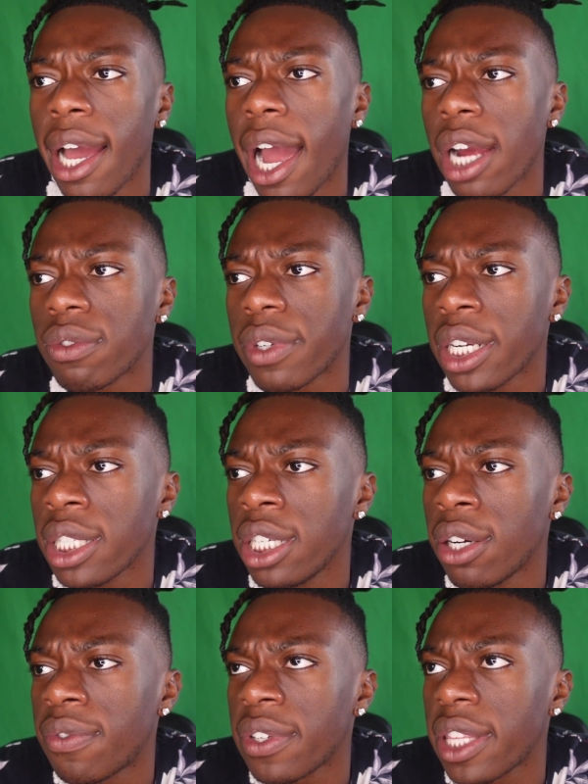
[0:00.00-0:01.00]
I rarely
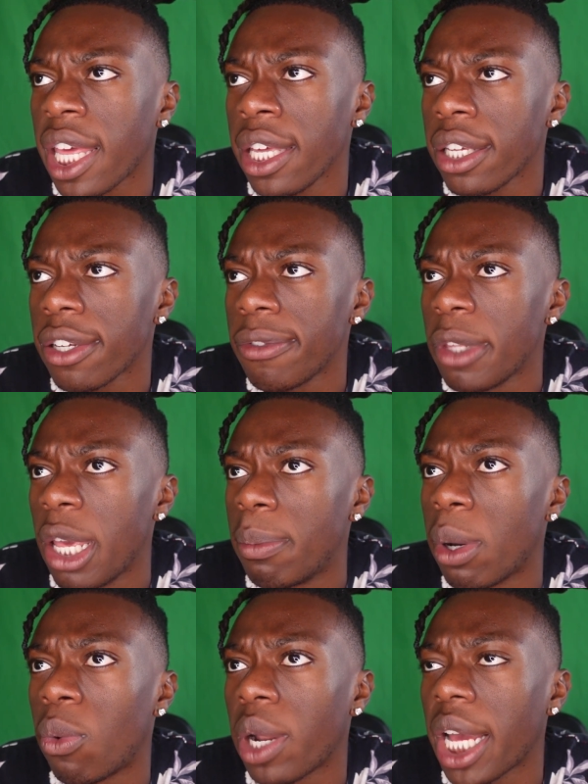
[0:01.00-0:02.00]
overthink.
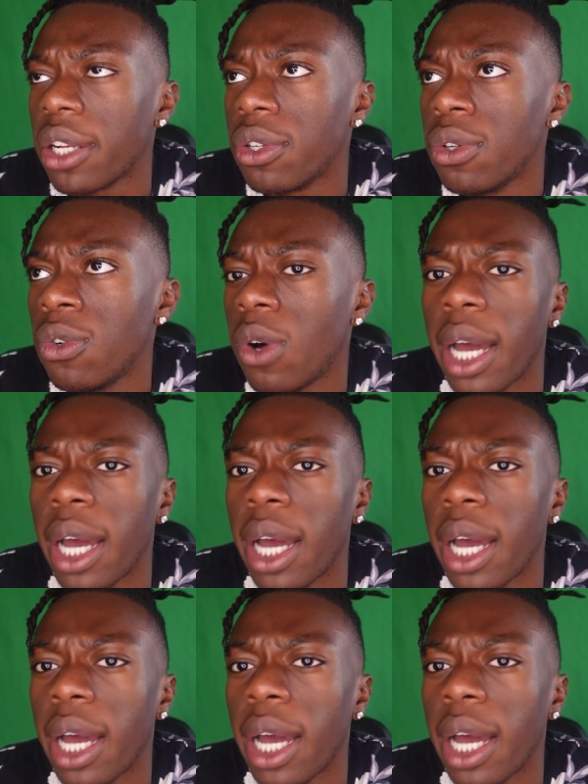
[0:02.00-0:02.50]
But when I do,